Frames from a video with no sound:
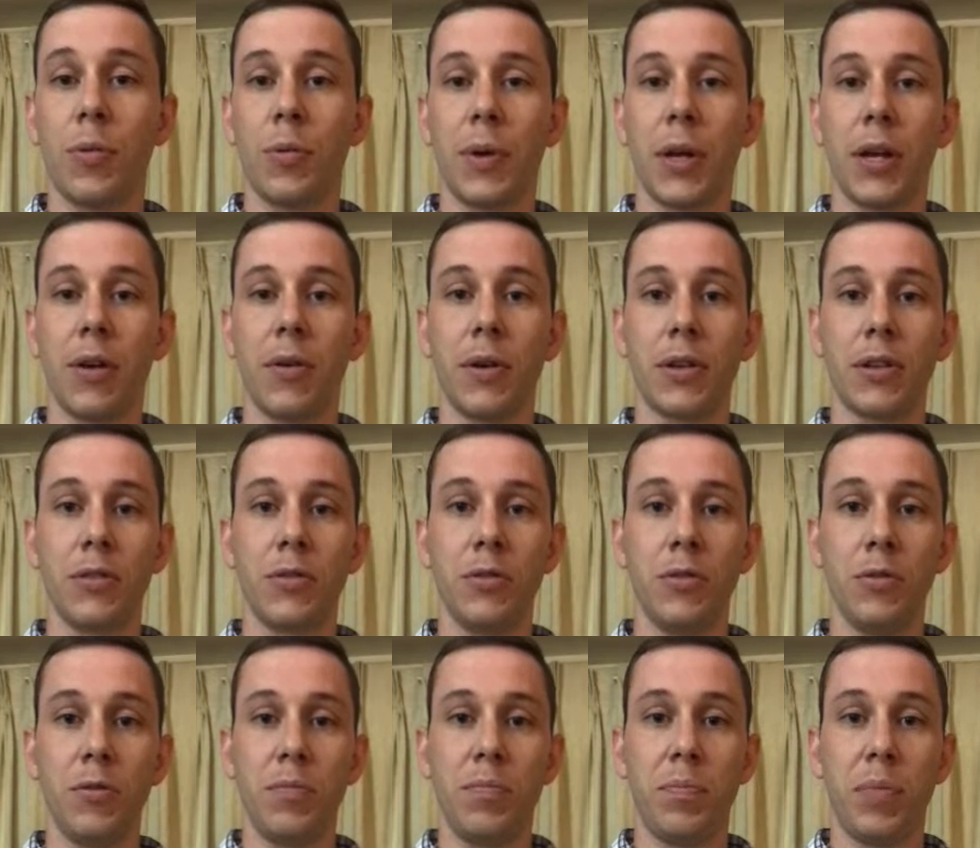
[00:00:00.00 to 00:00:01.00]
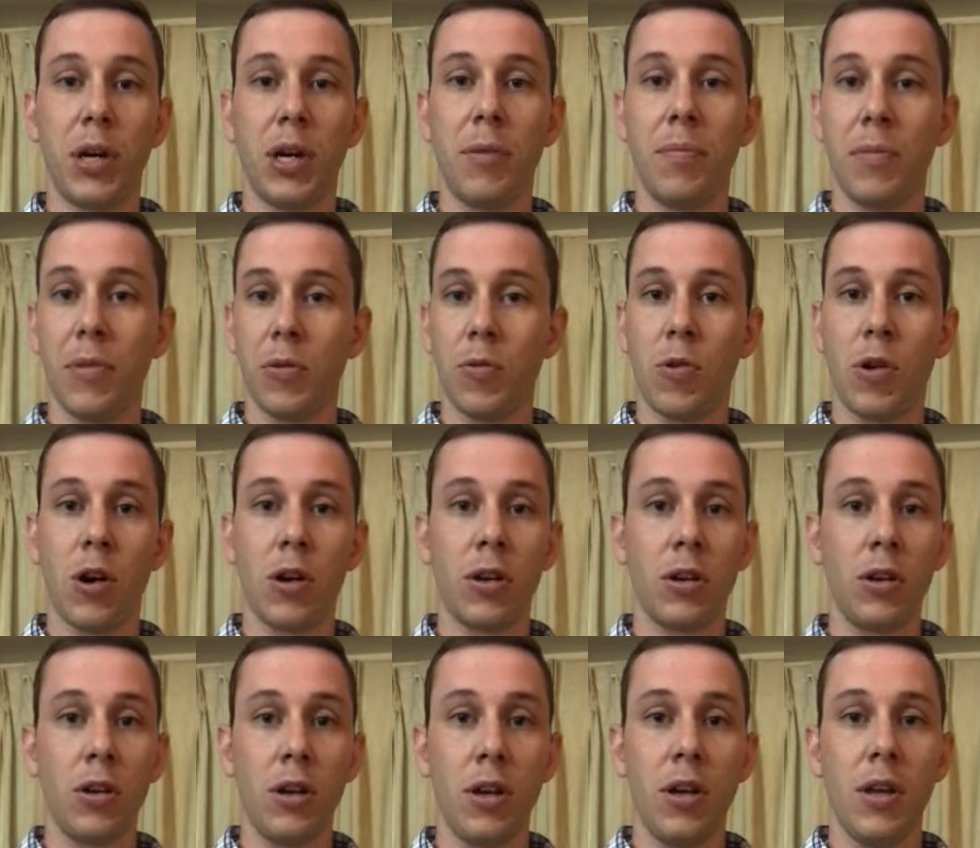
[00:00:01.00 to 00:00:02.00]
we going to pump the
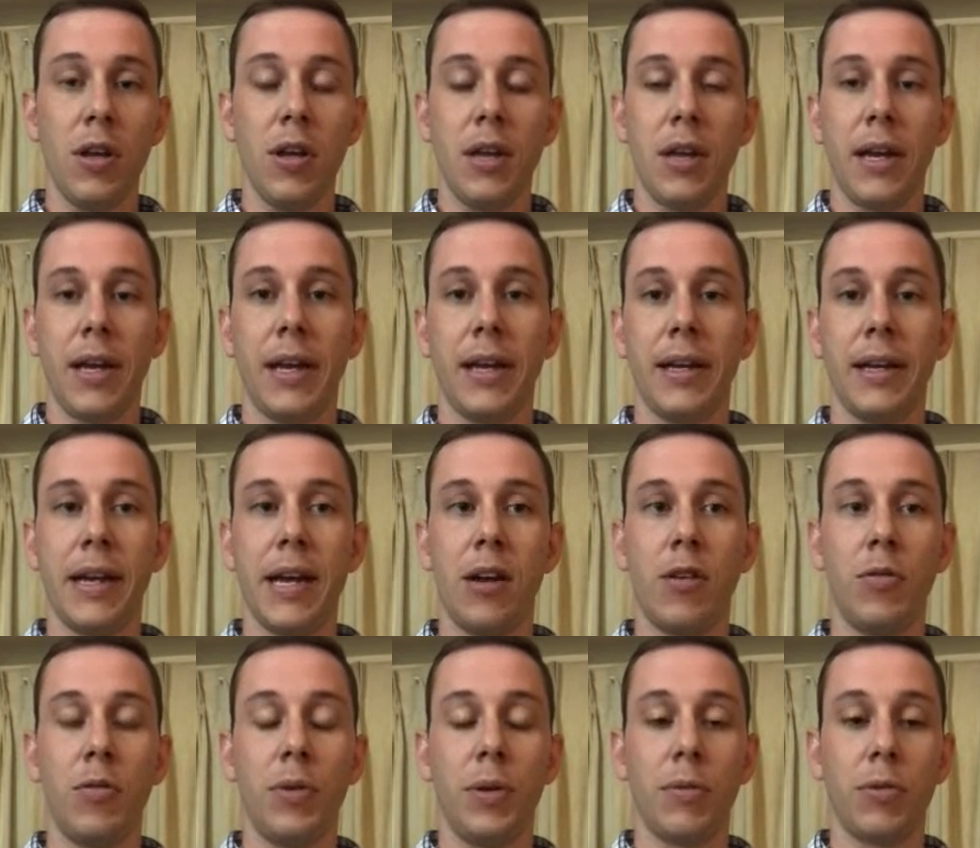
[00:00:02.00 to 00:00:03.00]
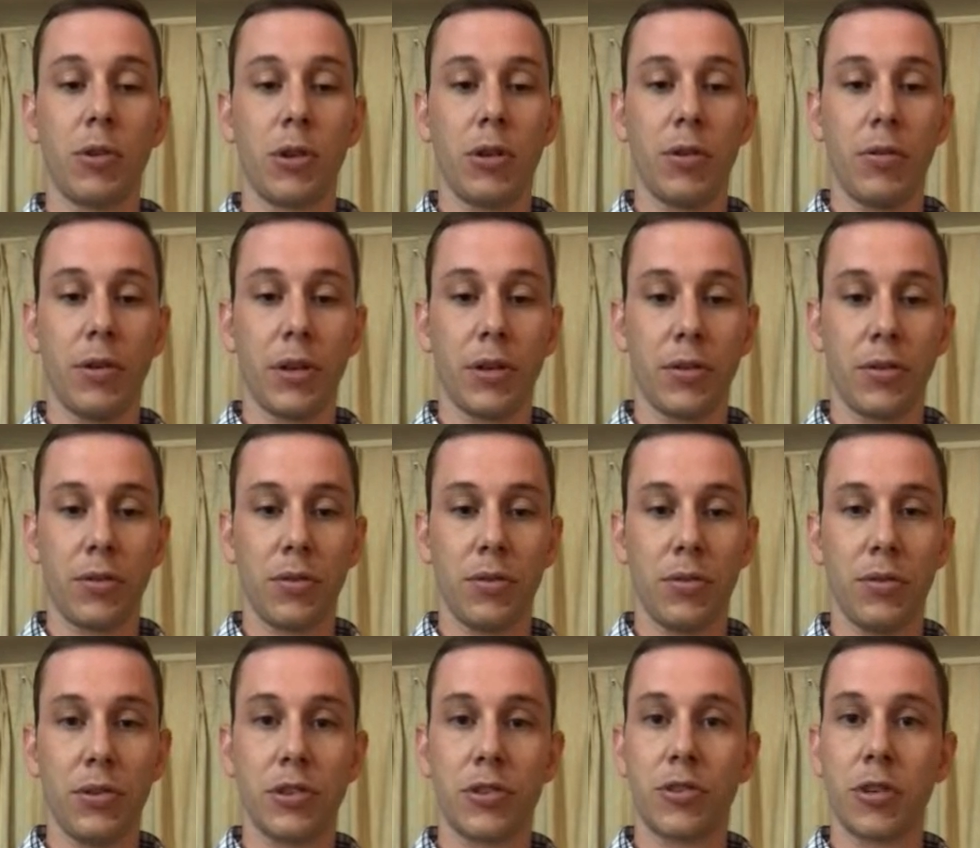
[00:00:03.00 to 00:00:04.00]
water, and how we were going
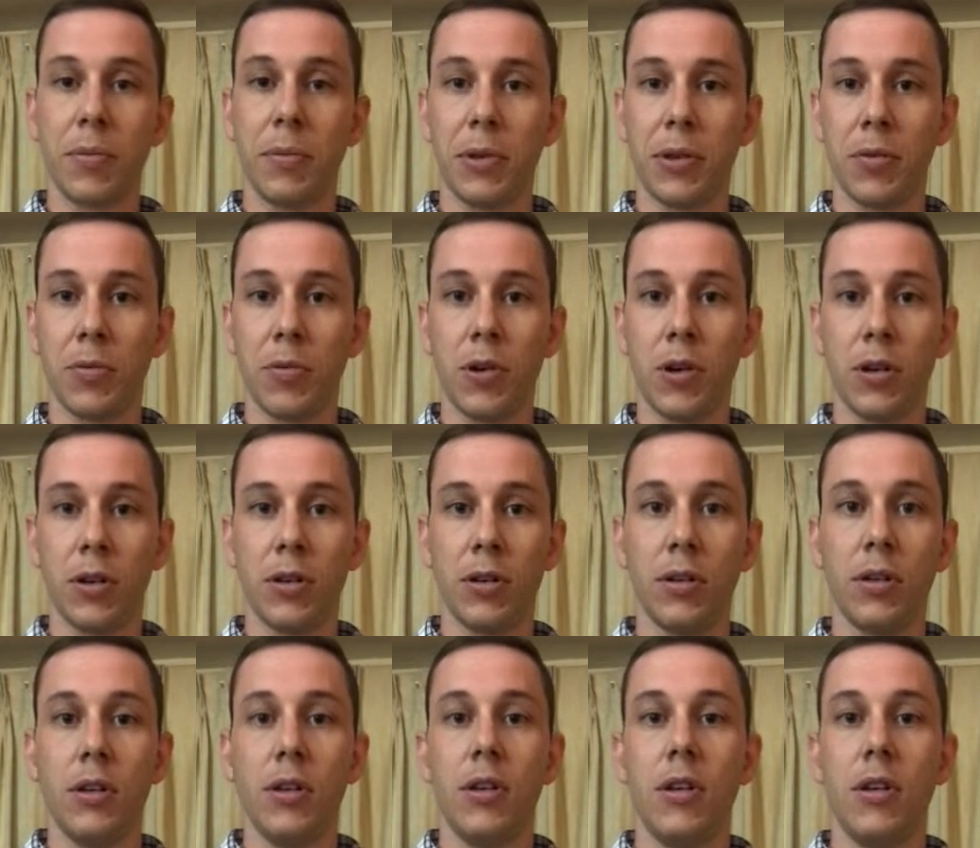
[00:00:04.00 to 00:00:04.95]
to distribute the water.